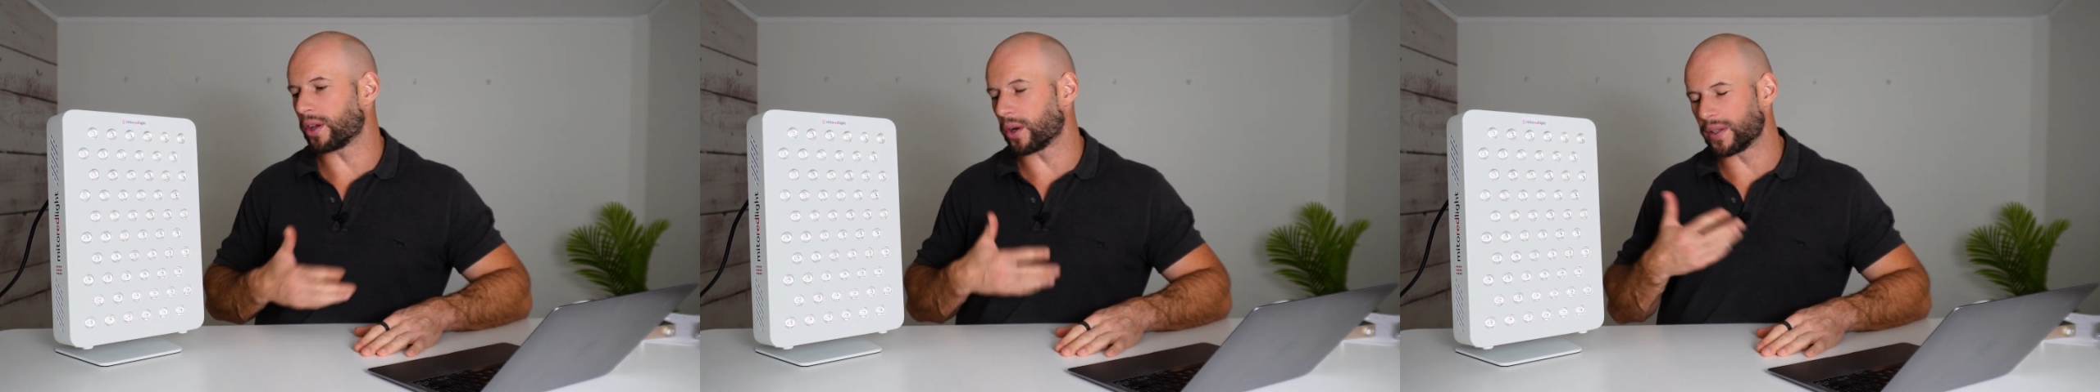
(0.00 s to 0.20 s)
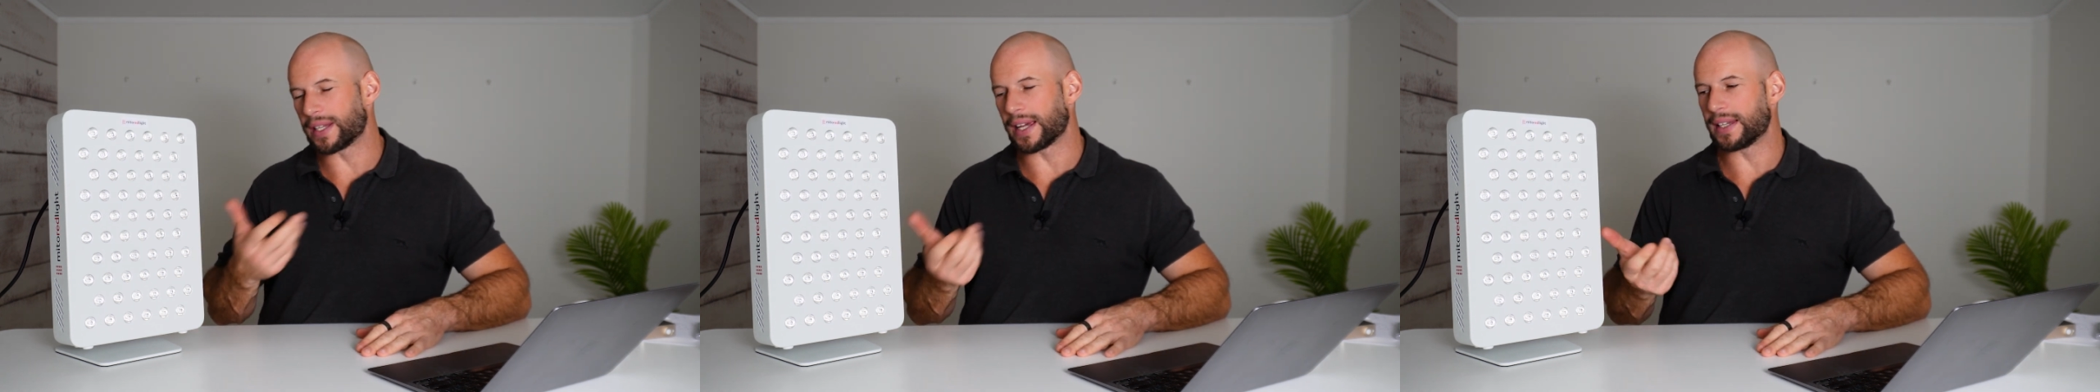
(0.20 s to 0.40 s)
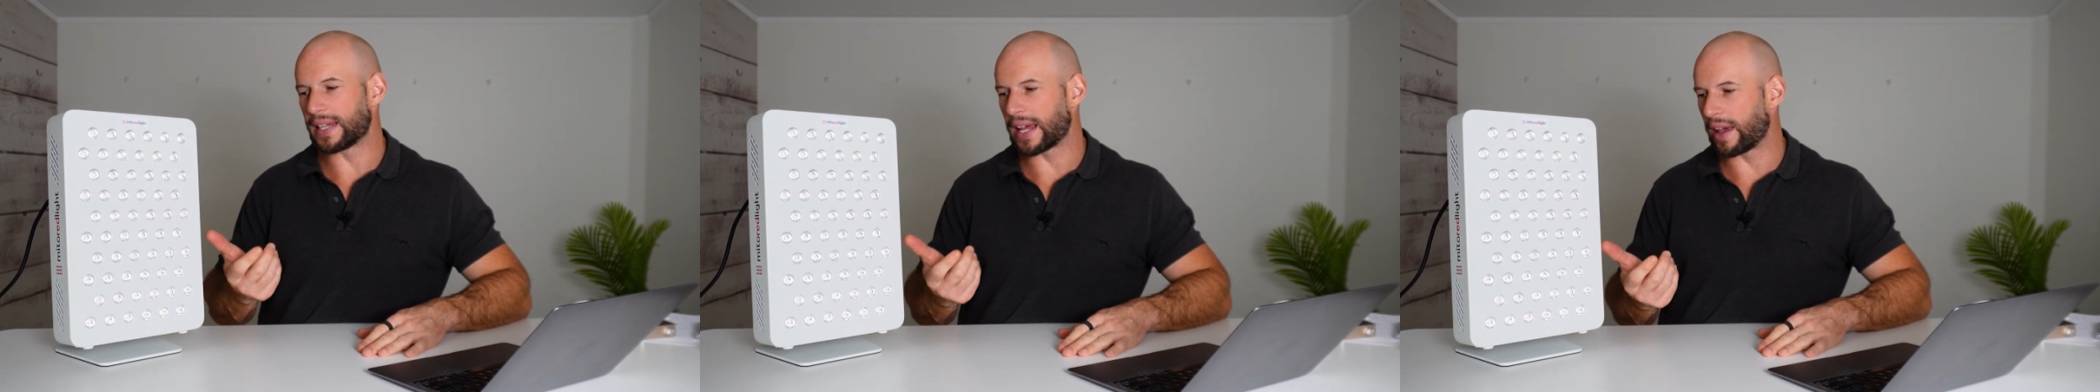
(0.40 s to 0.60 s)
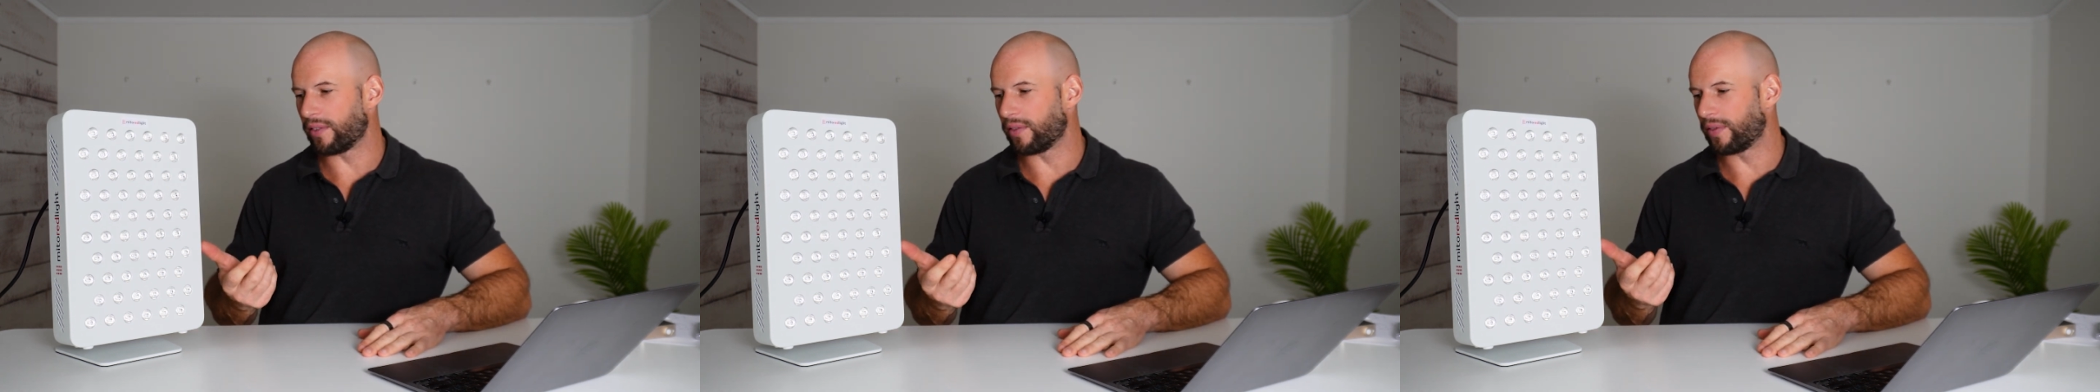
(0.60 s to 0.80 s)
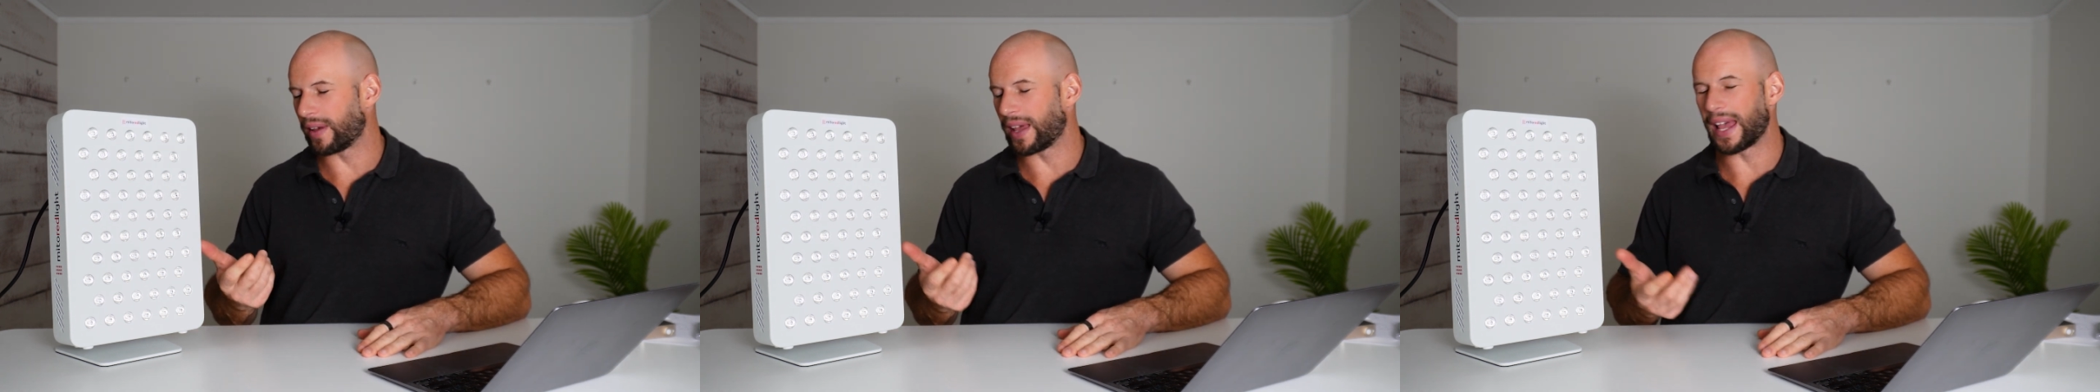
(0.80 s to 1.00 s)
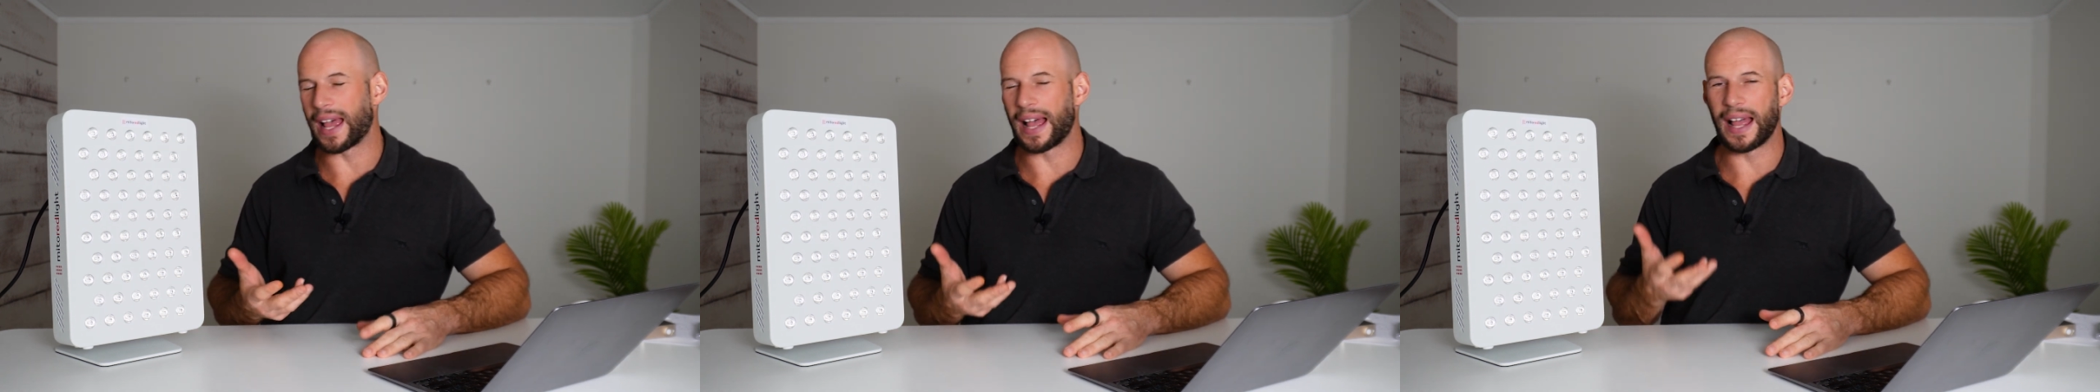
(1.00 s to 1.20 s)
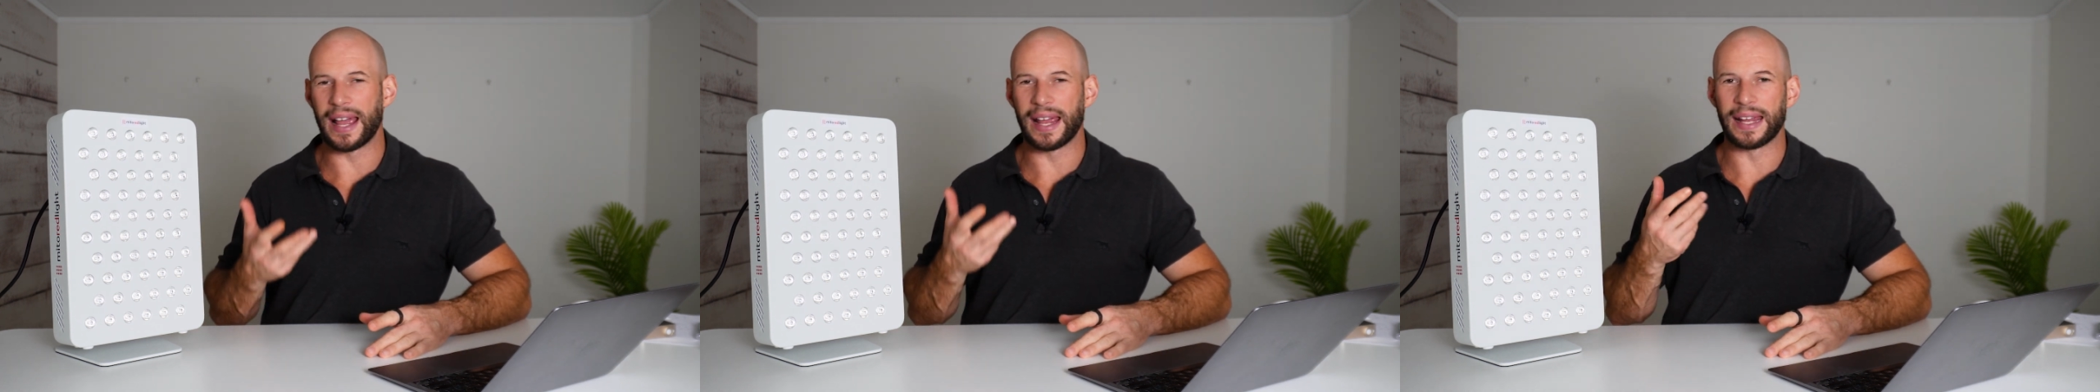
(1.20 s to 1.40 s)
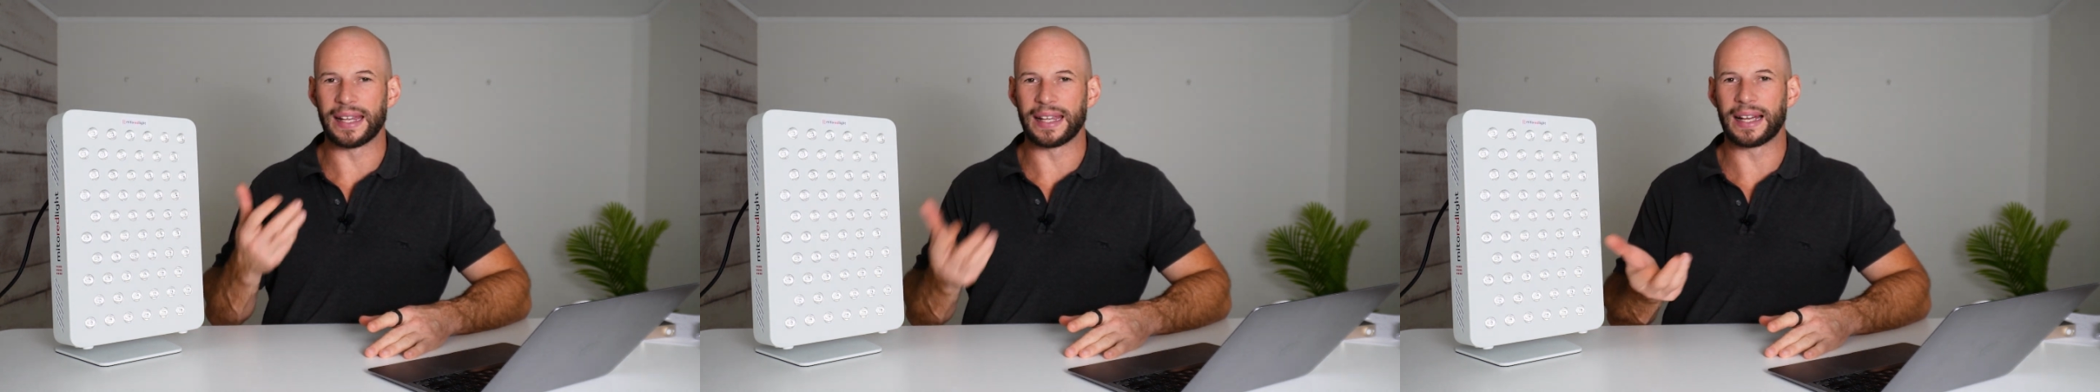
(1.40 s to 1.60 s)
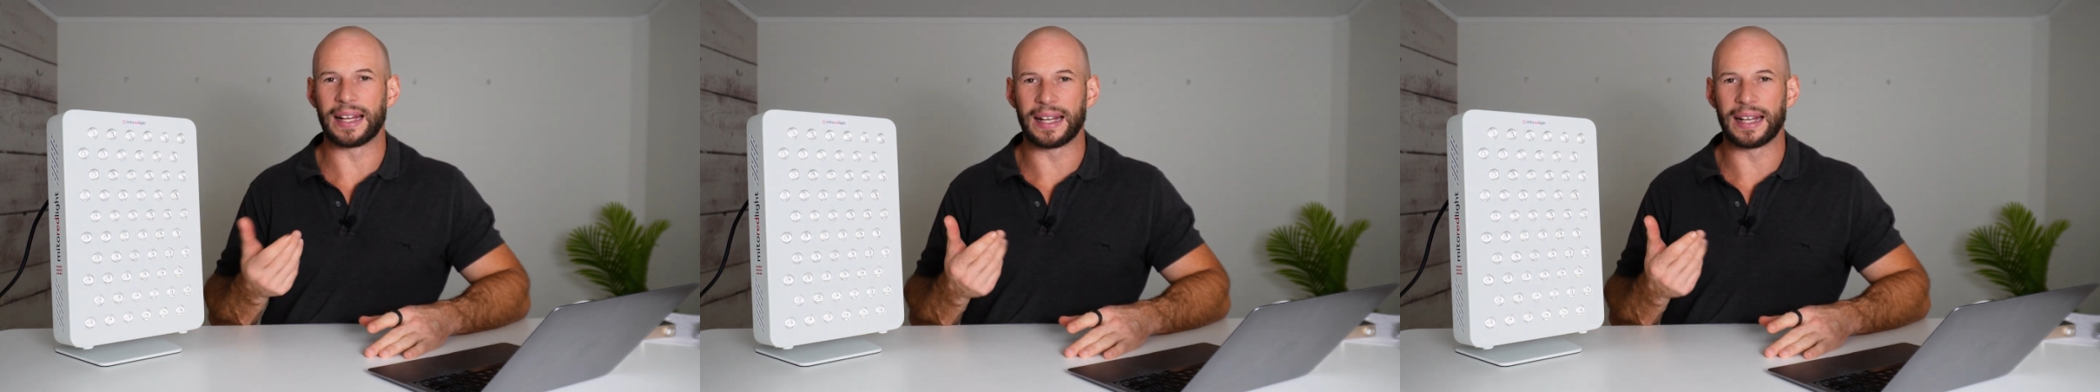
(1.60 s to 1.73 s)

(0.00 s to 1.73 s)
though it does have a